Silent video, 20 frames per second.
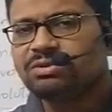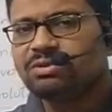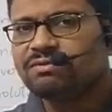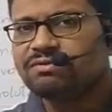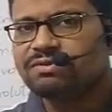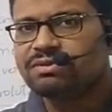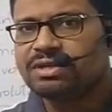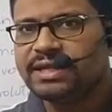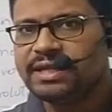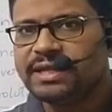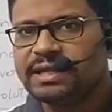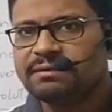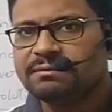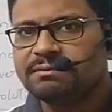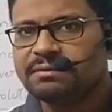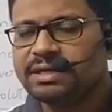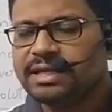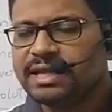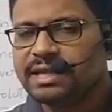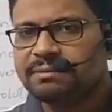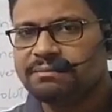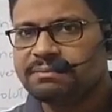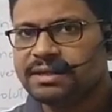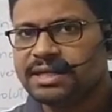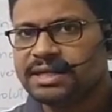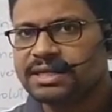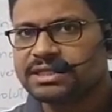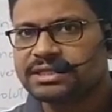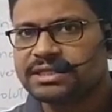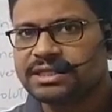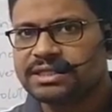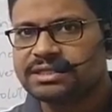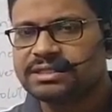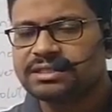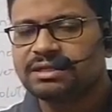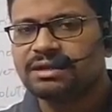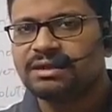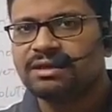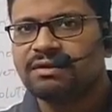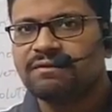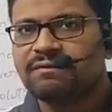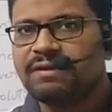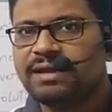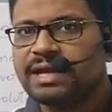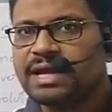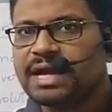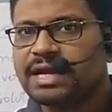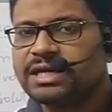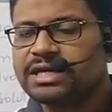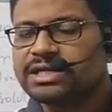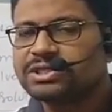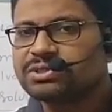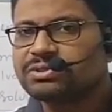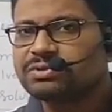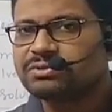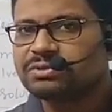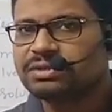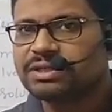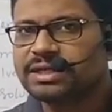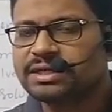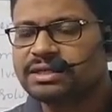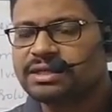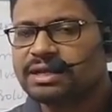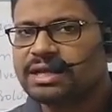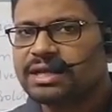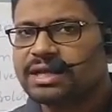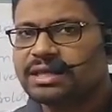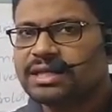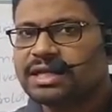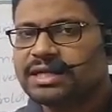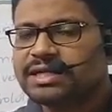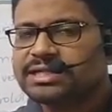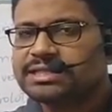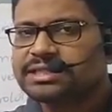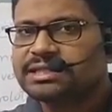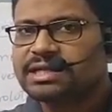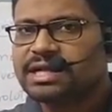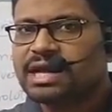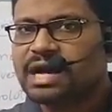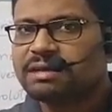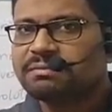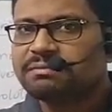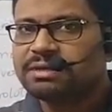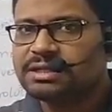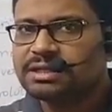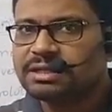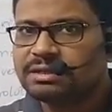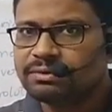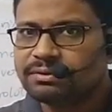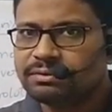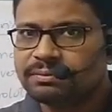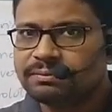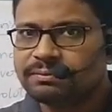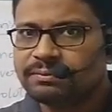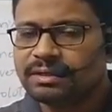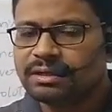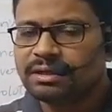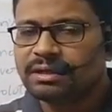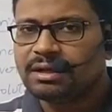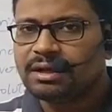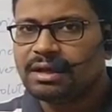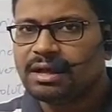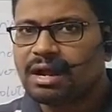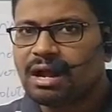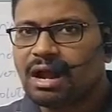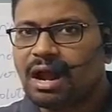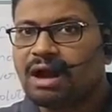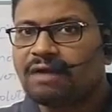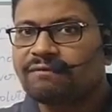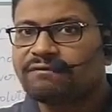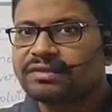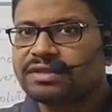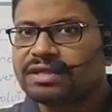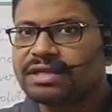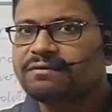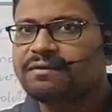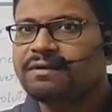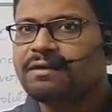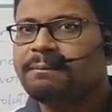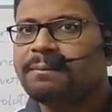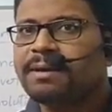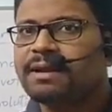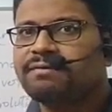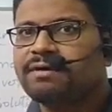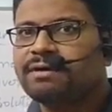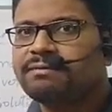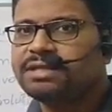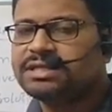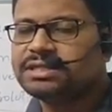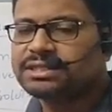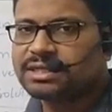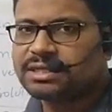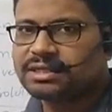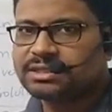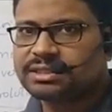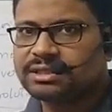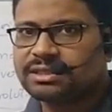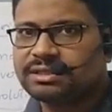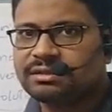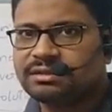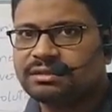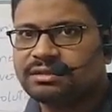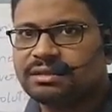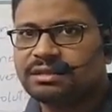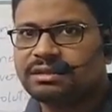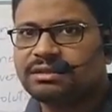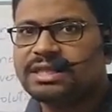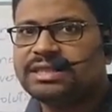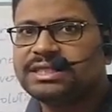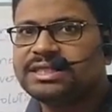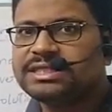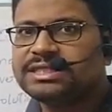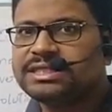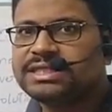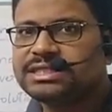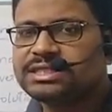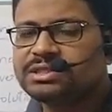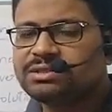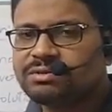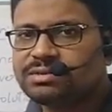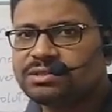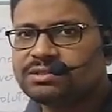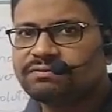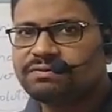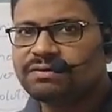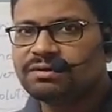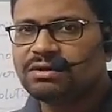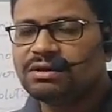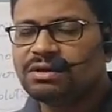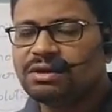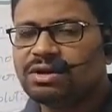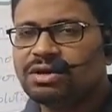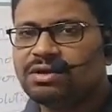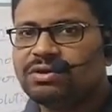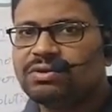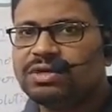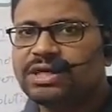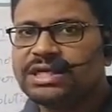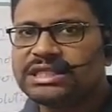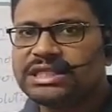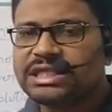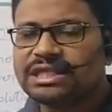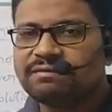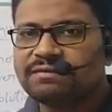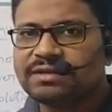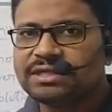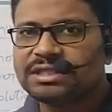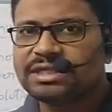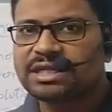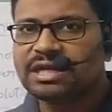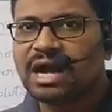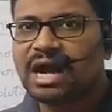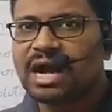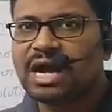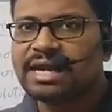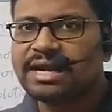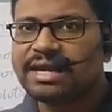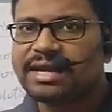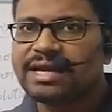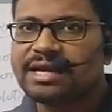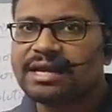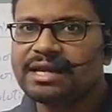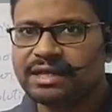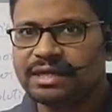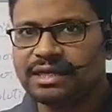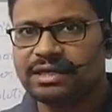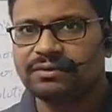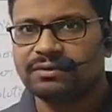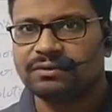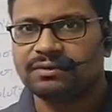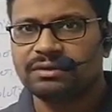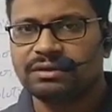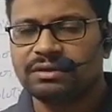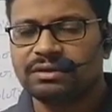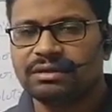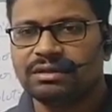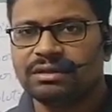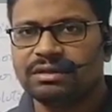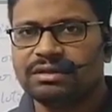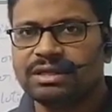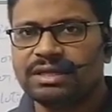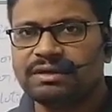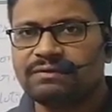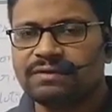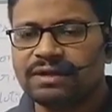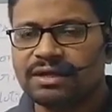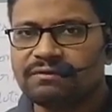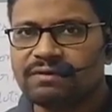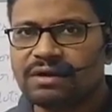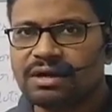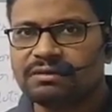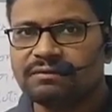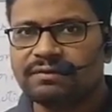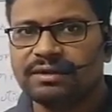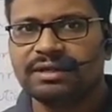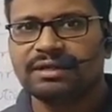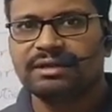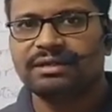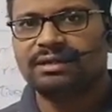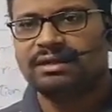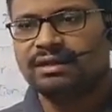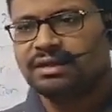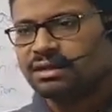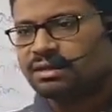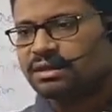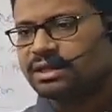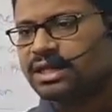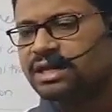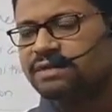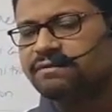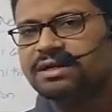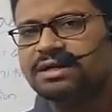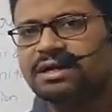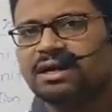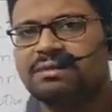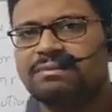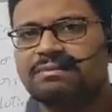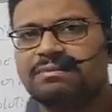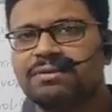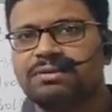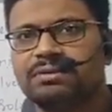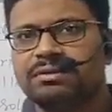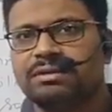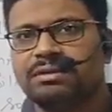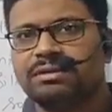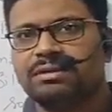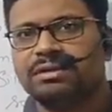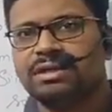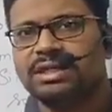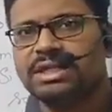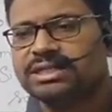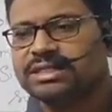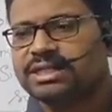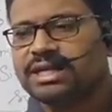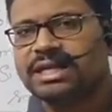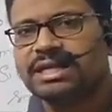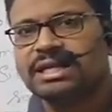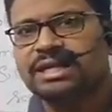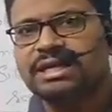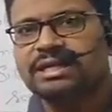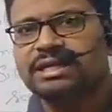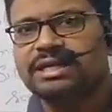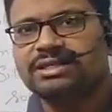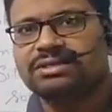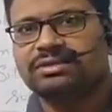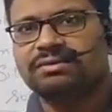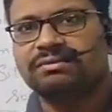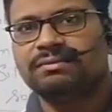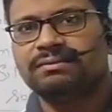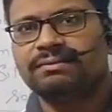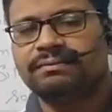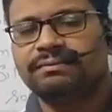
2,4-DNPH test, we understood that that is carbonyl group. After that, we will perform this test. Then this is useful to distinguish aldehyde or ketone. Then in what way? The given compound is taken in a test tube.